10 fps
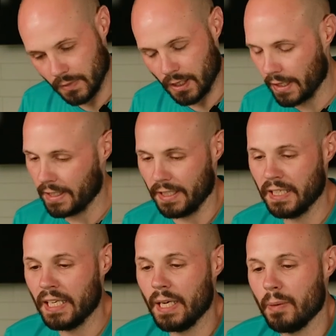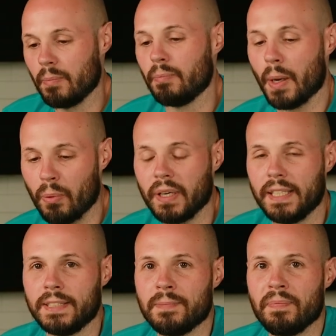I get it. My point
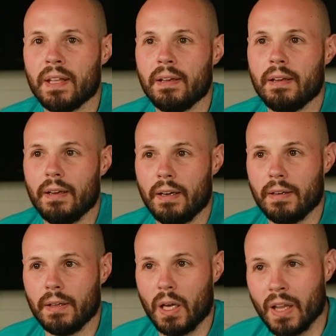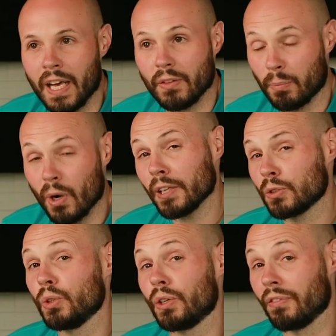is, a lot of the
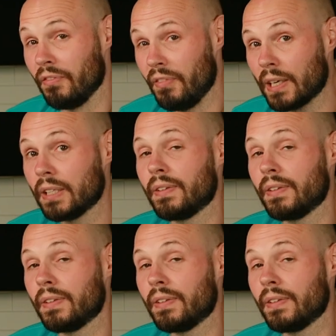product would look very,